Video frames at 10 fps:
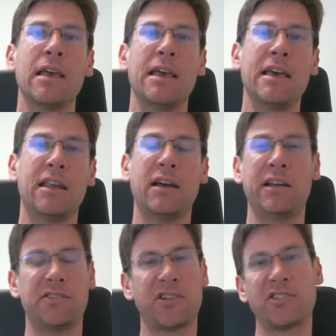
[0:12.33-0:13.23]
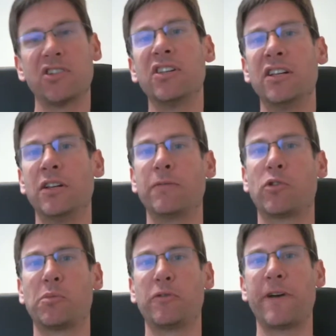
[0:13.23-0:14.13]
and I discuss it in an
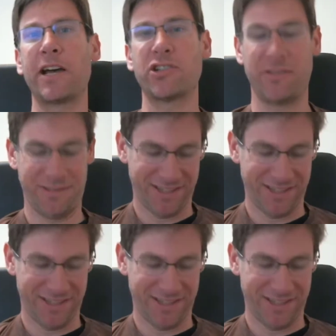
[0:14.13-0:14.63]
informal fashion,